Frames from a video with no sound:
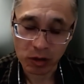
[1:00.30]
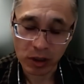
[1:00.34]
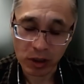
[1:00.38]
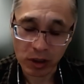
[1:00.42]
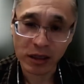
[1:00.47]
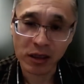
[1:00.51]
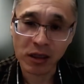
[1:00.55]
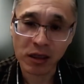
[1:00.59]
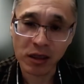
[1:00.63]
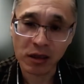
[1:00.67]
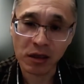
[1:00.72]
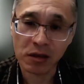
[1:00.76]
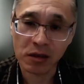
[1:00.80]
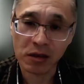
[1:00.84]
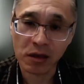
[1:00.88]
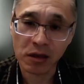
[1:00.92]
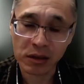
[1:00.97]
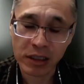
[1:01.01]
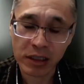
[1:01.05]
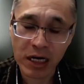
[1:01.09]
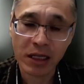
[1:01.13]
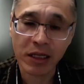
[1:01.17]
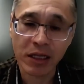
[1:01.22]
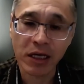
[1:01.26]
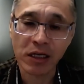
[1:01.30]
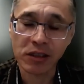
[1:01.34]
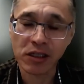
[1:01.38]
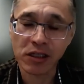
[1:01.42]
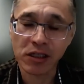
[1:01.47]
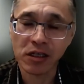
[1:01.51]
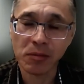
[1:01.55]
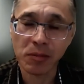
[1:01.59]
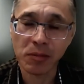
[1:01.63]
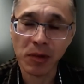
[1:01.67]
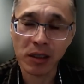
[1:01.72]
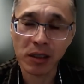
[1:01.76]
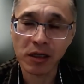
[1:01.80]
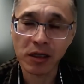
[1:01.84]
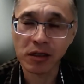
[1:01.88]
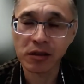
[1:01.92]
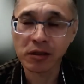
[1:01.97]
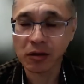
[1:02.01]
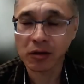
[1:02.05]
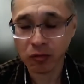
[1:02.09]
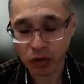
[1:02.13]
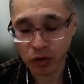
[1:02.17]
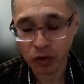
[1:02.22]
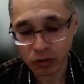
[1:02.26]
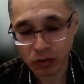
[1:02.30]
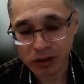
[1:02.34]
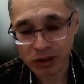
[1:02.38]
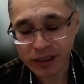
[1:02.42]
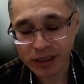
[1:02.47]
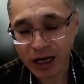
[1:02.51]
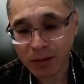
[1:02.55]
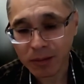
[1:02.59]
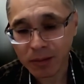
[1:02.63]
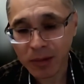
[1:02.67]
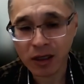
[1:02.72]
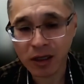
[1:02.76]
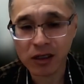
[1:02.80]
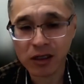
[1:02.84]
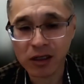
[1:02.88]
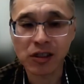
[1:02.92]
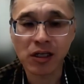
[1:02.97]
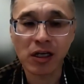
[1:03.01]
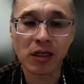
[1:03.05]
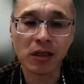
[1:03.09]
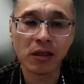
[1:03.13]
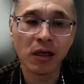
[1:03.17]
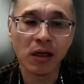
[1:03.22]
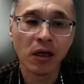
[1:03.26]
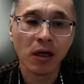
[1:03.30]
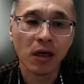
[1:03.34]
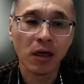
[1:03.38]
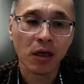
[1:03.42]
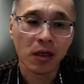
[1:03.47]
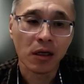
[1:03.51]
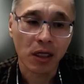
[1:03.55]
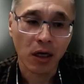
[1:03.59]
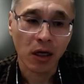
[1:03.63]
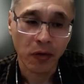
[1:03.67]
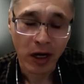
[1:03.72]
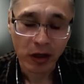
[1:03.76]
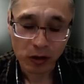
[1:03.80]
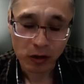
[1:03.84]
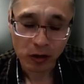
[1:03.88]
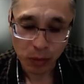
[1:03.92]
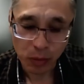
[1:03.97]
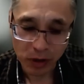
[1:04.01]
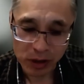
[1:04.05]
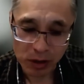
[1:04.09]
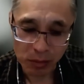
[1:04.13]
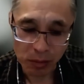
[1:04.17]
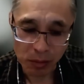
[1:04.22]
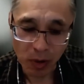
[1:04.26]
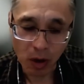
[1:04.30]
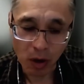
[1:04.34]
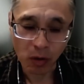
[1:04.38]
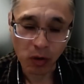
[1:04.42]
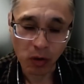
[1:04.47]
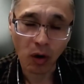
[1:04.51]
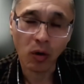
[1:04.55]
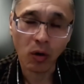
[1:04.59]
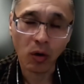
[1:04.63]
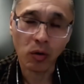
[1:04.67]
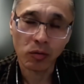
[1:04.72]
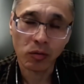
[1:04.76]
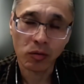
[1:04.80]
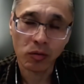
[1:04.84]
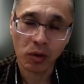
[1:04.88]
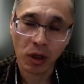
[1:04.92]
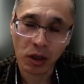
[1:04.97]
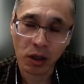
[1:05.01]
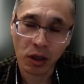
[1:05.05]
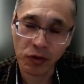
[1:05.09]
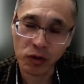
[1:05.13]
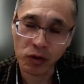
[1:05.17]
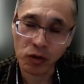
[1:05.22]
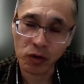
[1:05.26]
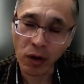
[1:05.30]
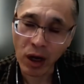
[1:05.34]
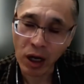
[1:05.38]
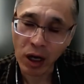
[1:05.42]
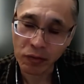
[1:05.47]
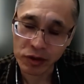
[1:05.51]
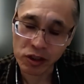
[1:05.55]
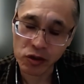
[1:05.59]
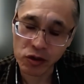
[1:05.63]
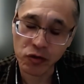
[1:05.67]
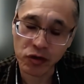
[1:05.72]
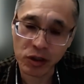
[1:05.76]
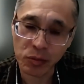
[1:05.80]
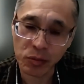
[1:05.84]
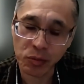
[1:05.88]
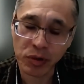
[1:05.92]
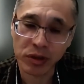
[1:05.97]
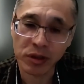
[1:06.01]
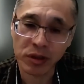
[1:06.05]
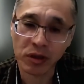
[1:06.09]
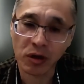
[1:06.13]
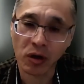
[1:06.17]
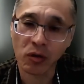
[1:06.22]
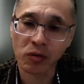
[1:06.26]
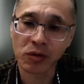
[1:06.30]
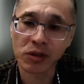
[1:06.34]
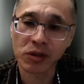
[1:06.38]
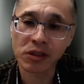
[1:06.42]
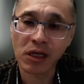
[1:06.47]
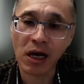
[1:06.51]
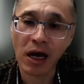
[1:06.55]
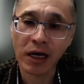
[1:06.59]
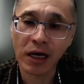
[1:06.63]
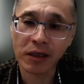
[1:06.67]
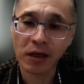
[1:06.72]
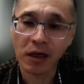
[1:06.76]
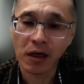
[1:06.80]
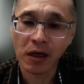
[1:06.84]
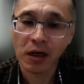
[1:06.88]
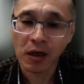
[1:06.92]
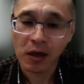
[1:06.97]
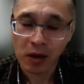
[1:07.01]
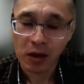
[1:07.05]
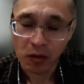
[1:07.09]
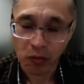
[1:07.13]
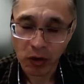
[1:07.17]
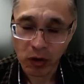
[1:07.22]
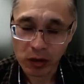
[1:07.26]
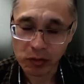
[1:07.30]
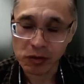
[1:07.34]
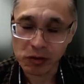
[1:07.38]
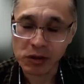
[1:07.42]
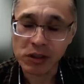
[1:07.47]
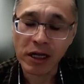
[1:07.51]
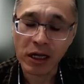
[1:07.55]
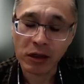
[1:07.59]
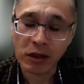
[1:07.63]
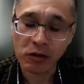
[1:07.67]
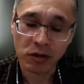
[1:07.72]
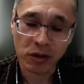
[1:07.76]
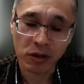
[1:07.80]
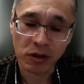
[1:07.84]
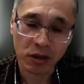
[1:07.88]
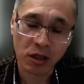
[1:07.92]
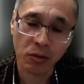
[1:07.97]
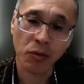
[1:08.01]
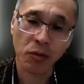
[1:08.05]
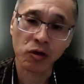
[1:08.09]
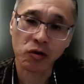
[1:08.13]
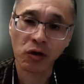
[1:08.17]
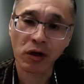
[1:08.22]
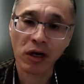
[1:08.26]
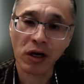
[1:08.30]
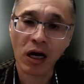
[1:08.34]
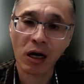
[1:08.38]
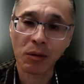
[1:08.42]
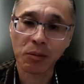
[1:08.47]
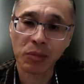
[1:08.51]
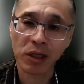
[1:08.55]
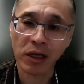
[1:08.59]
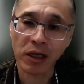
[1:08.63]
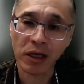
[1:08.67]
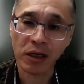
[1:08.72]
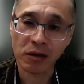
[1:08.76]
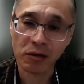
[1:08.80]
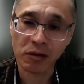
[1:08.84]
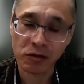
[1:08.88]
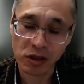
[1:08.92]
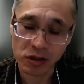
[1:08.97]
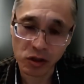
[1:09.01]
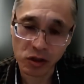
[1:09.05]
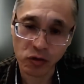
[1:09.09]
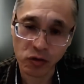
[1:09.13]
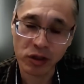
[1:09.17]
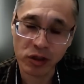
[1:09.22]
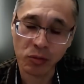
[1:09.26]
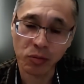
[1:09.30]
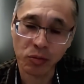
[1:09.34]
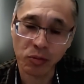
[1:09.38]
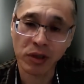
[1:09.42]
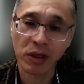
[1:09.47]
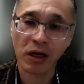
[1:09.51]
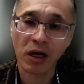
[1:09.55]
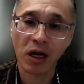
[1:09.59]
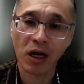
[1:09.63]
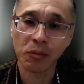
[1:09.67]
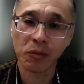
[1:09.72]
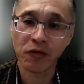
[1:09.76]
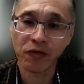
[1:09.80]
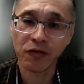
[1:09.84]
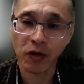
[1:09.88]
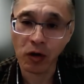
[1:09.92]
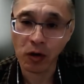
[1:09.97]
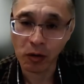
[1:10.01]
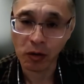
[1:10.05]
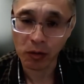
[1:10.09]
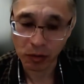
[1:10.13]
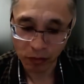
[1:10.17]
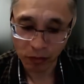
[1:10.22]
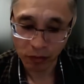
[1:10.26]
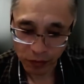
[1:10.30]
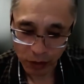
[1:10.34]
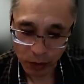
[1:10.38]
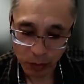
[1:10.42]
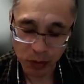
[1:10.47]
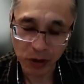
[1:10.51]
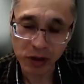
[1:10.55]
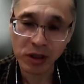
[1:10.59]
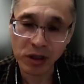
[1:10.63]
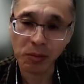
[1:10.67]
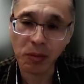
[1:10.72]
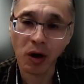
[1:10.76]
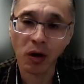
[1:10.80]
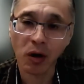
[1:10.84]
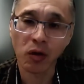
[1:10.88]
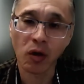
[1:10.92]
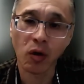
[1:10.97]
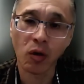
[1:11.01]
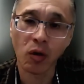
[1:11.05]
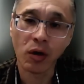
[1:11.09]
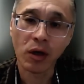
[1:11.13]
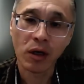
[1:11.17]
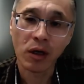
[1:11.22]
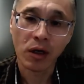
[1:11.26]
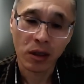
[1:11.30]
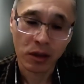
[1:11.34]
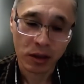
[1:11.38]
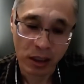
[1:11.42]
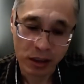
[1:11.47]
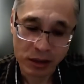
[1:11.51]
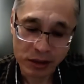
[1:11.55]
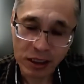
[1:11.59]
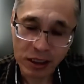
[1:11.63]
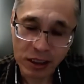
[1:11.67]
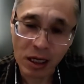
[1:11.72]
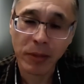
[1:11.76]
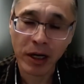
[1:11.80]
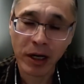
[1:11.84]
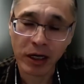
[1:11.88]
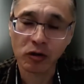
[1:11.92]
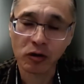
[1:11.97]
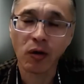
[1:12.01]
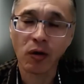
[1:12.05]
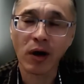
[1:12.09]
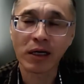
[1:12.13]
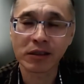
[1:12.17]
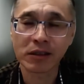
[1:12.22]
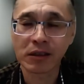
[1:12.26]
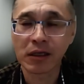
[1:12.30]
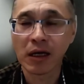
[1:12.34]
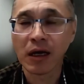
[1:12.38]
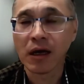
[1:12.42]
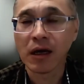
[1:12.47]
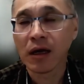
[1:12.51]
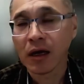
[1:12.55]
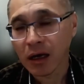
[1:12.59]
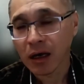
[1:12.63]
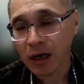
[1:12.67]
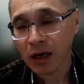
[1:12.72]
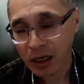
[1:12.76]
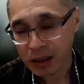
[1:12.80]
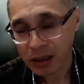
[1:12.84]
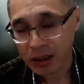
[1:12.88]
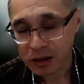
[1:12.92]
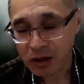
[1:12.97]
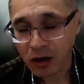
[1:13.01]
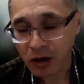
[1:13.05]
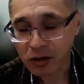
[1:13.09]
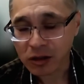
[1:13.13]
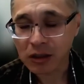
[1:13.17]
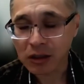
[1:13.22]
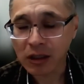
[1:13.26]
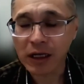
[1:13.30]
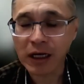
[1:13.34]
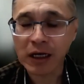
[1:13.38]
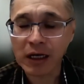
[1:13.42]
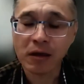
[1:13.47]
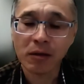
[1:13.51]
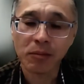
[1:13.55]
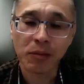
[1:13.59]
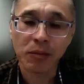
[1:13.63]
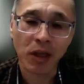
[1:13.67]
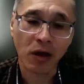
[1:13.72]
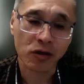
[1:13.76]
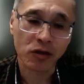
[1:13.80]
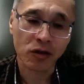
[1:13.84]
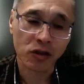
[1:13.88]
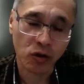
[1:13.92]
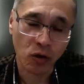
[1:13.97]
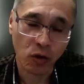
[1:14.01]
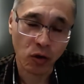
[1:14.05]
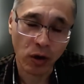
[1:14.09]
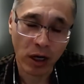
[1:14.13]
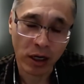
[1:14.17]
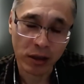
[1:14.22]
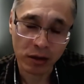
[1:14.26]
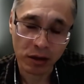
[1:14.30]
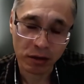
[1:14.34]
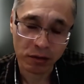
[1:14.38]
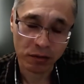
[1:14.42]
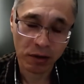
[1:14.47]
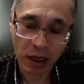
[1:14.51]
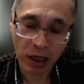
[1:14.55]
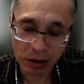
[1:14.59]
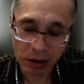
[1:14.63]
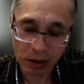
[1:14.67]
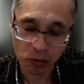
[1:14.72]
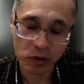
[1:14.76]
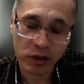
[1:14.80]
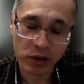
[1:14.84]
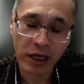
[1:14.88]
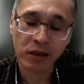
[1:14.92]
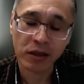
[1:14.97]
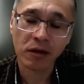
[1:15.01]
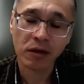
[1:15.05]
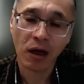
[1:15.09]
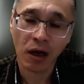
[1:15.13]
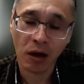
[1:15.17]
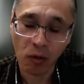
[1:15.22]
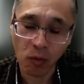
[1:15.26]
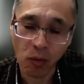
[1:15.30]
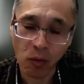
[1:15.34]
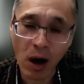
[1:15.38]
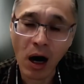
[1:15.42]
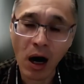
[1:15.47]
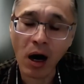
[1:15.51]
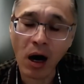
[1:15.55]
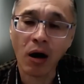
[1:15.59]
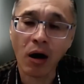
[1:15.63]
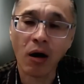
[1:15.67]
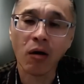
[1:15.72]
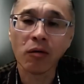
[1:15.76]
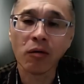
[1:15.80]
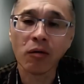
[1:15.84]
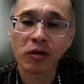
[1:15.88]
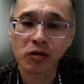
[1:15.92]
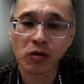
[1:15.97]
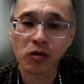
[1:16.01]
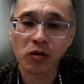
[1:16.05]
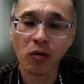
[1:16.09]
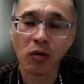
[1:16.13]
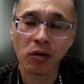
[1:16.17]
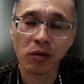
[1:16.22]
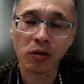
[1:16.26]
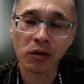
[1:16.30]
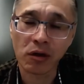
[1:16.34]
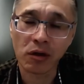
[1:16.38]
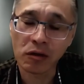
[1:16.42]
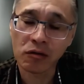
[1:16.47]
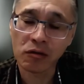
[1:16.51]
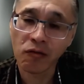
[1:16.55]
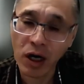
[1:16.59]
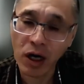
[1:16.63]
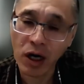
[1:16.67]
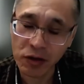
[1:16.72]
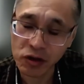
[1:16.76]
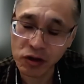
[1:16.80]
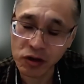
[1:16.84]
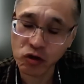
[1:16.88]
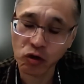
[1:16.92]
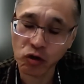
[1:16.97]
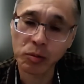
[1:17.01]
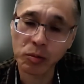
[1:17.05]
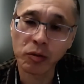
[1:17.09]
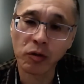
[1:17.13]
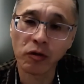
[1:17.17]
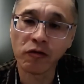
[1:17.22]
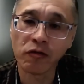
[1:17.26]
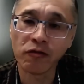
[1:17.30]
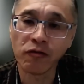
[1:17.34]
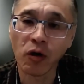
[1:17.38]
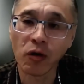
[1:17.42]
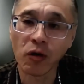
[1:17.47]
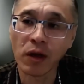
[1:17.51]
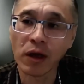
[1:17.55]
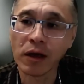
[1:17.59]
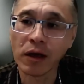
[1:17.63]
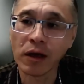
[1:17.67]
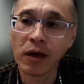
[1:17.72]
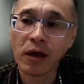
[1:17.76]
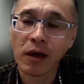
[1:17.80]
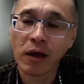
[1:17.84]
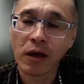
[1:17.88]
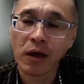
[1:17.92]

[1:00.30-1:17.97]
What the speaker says: get a cardiac CT images, we do segmentation, then we have to print the model. If we don't have a 3D printer on site, we have to send to the commercial company, the 3D printing company for print the model and send back to us. It's costly, but also it will take a while. So not very suitable for the